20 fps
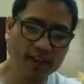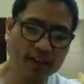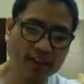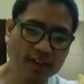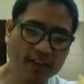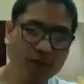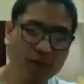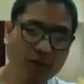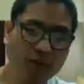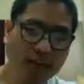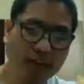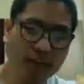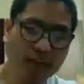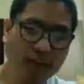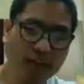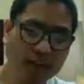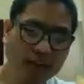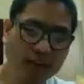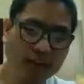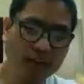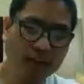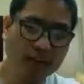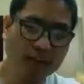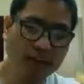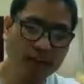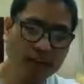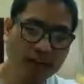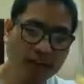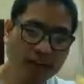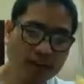Very lengthy
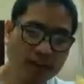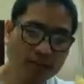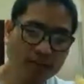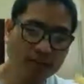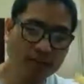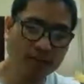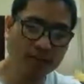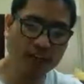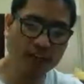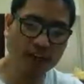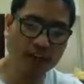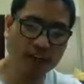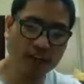carbon chain